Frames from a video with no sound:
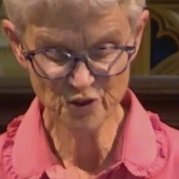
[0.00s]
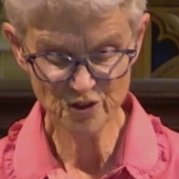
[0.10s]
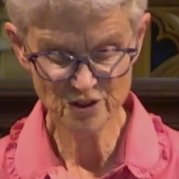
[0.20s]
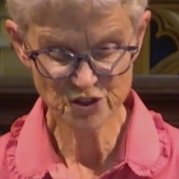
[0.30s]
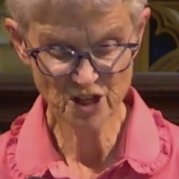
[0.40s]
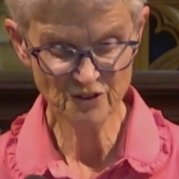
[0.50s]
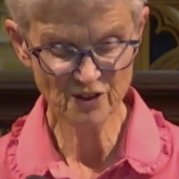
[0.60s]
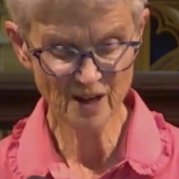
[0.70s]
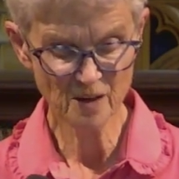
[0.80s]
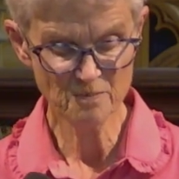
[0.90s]

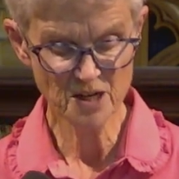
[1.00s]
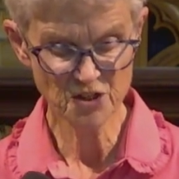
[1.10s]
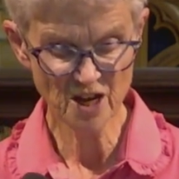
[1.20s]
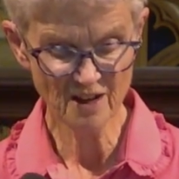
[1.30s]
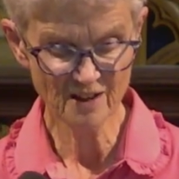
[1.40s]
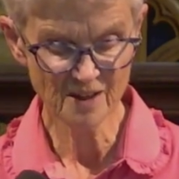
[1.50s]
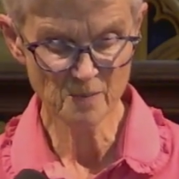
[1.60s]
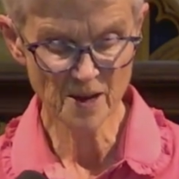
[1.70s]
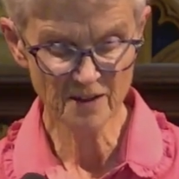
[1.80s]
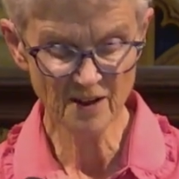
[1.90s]
Shadrach, Meshach, and
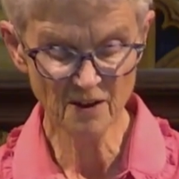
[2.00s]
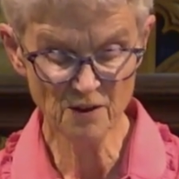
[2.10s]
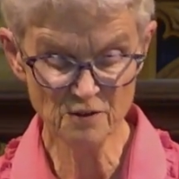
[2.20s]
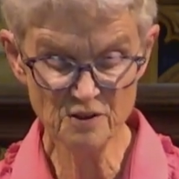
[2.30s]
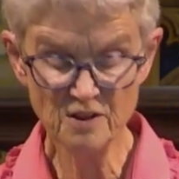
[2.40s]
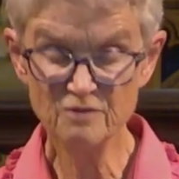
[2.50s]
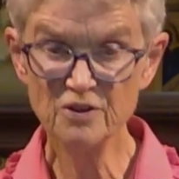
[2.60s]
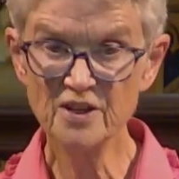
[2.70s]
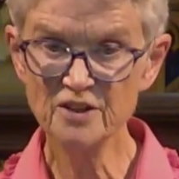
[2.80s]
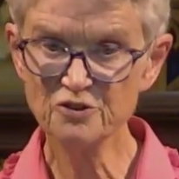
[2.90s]
Abednego for their
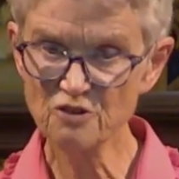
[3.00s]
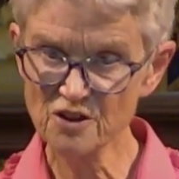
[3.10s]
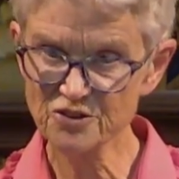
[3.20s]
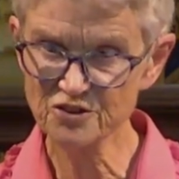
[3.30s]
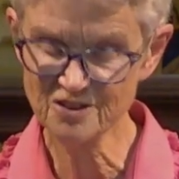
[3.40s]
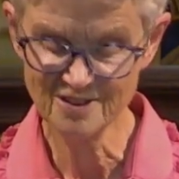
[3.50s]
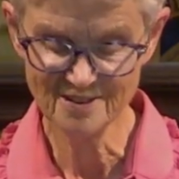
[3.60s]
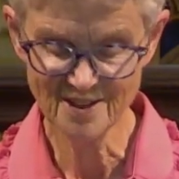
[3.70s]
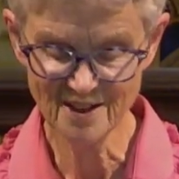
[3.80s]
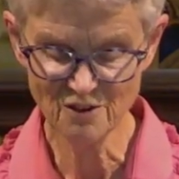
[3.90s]
trust in
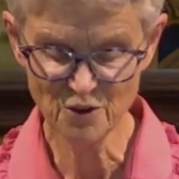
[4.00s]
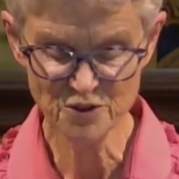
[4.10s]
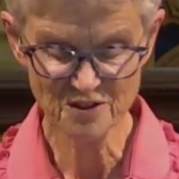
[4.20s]
their God